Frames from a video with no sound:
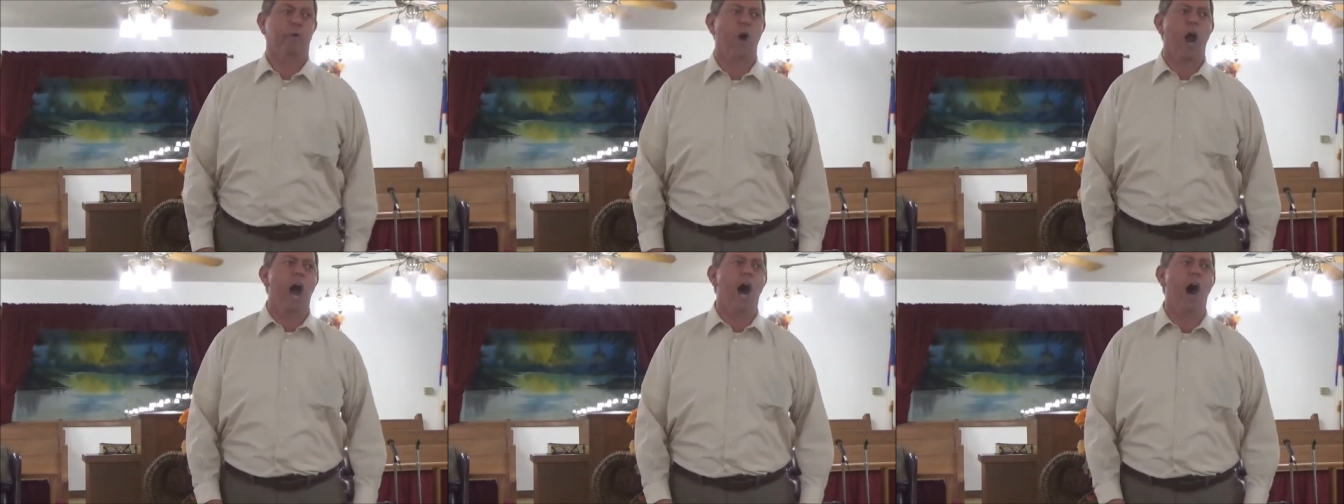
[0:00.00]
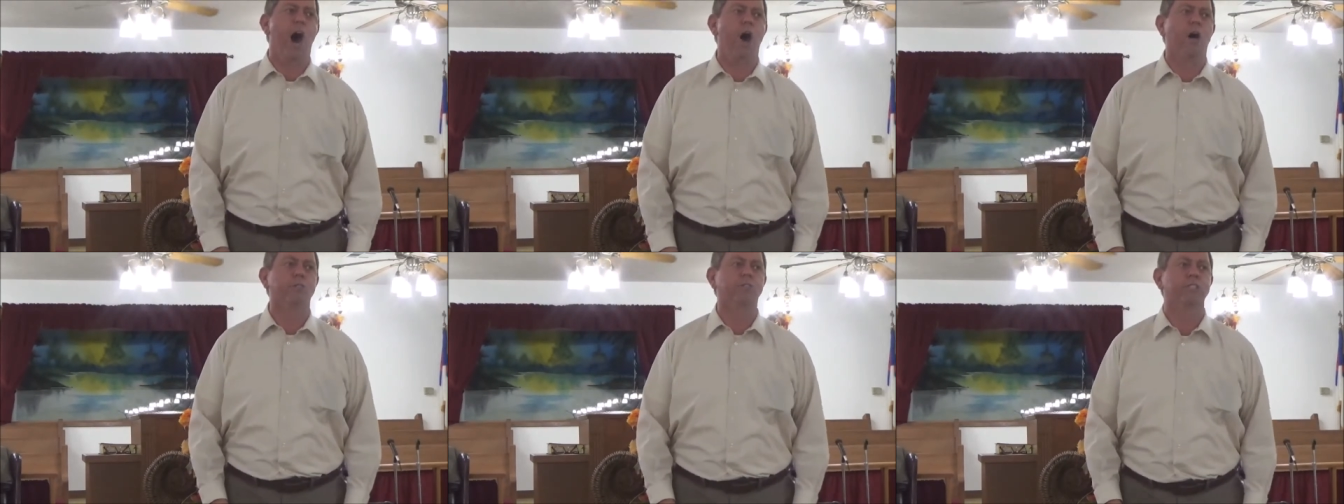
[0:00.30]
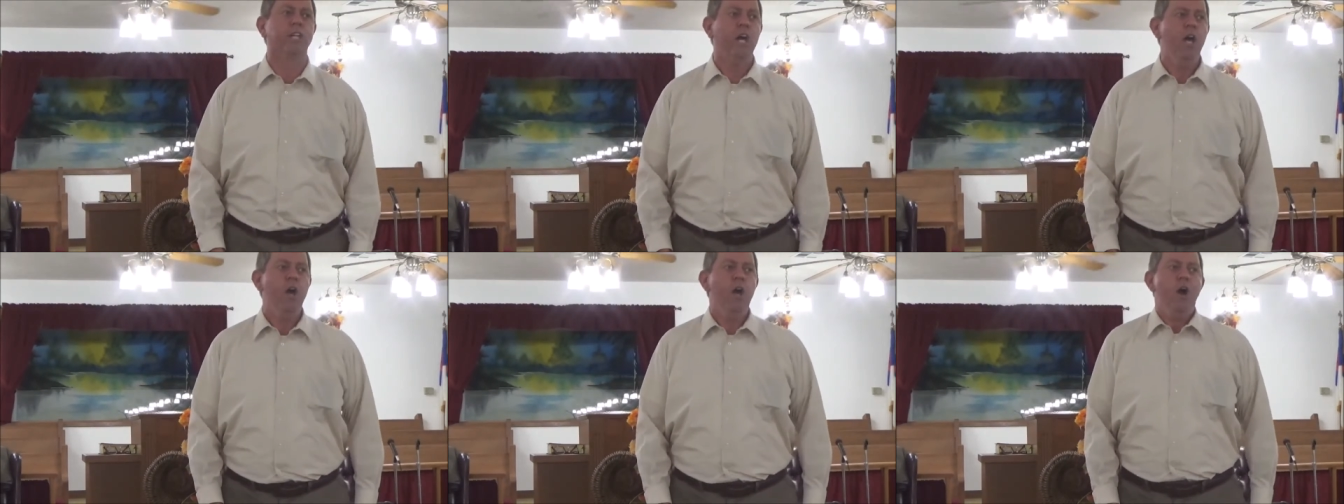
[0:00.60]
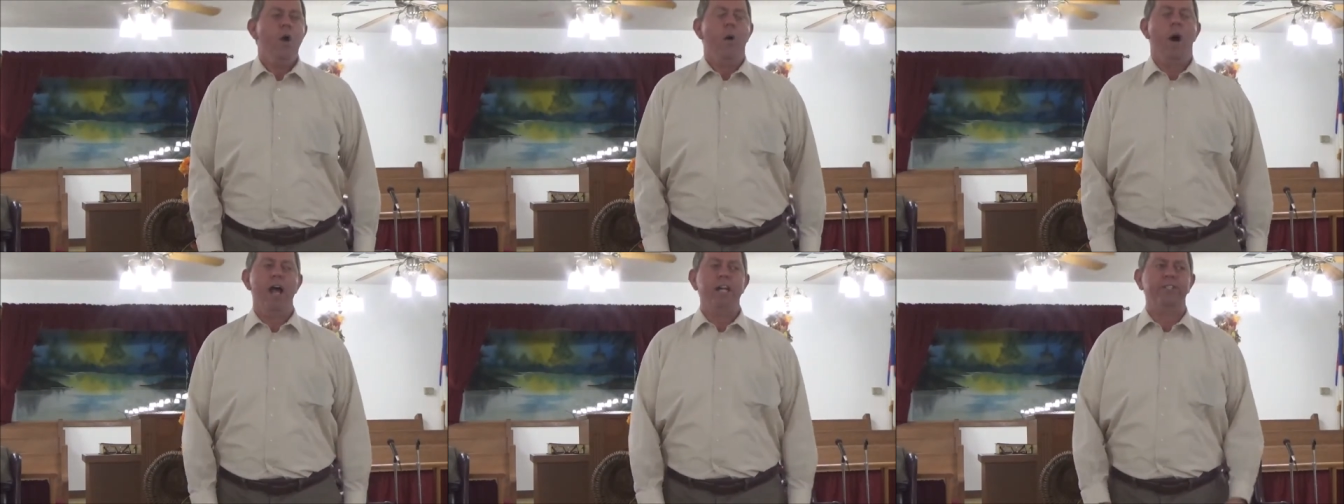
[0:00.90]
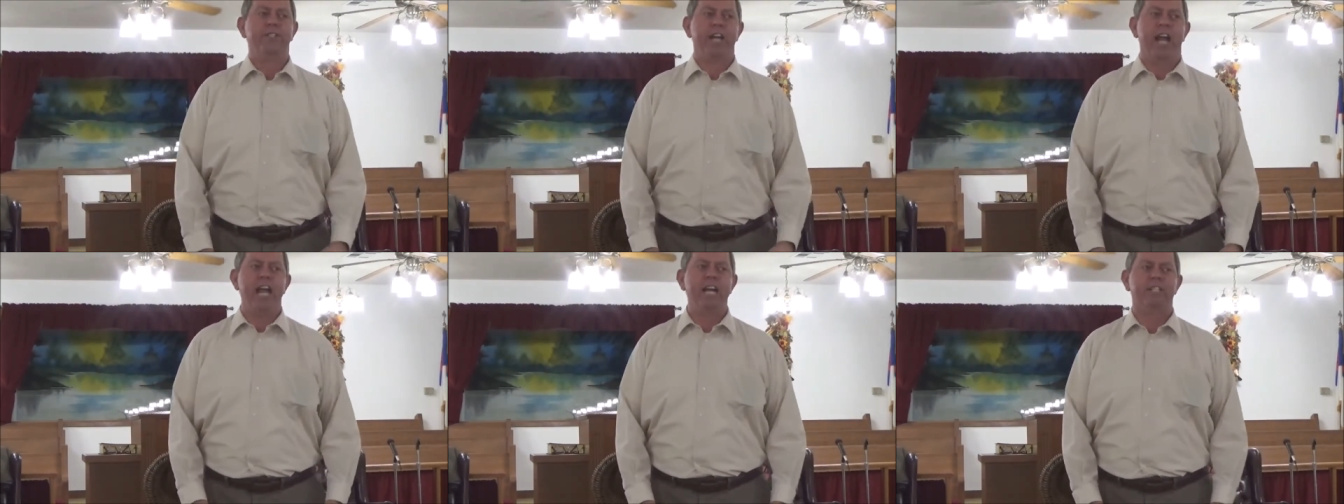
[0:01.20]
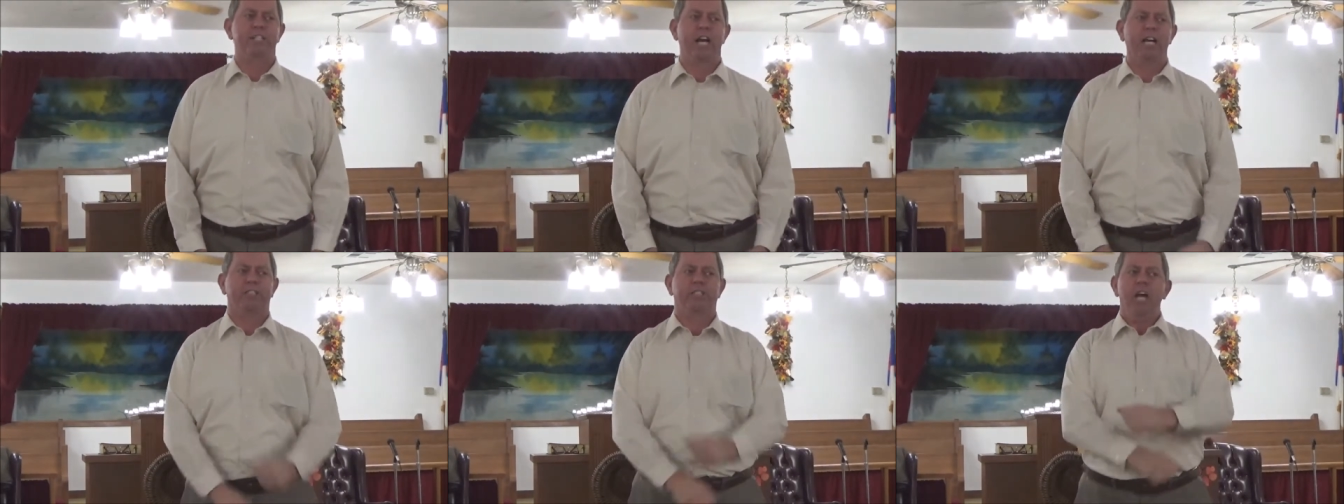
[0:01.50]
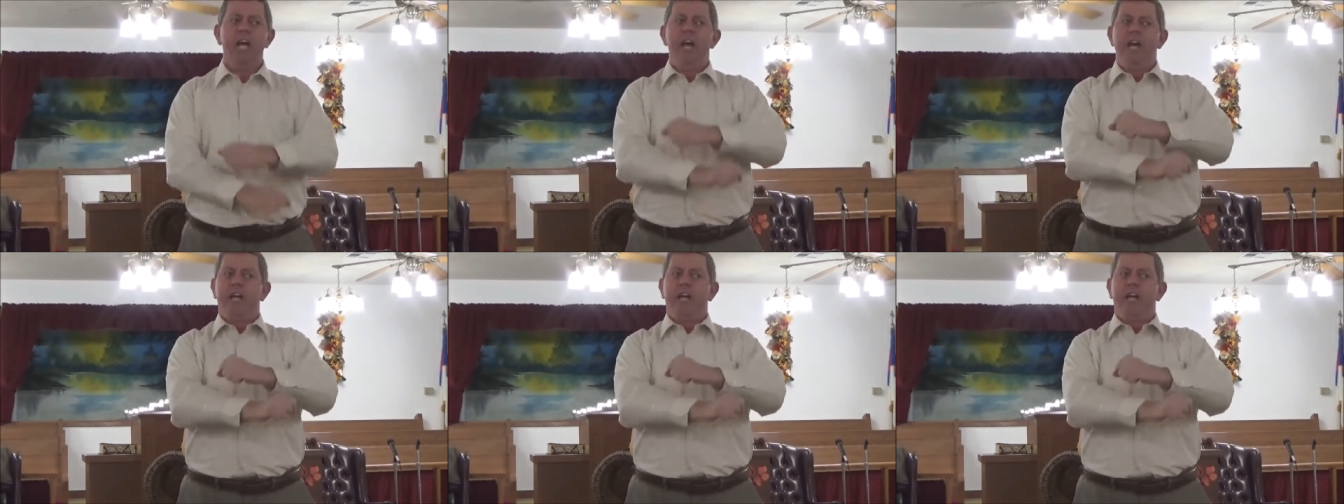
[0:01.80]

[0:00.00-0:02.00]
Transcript: cross, when Jesus